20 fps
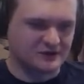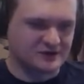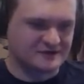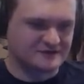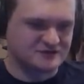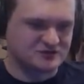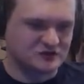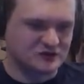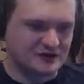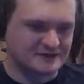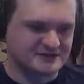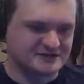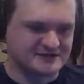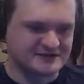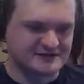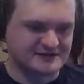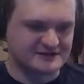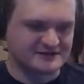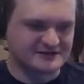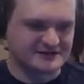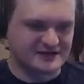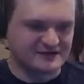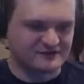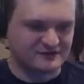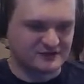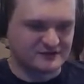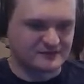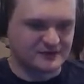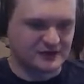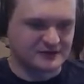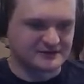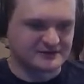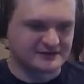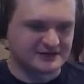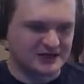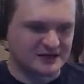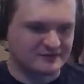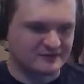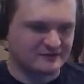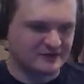You have 2 options there, side flip on
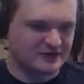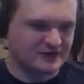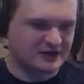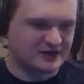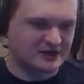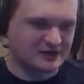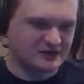top of it again,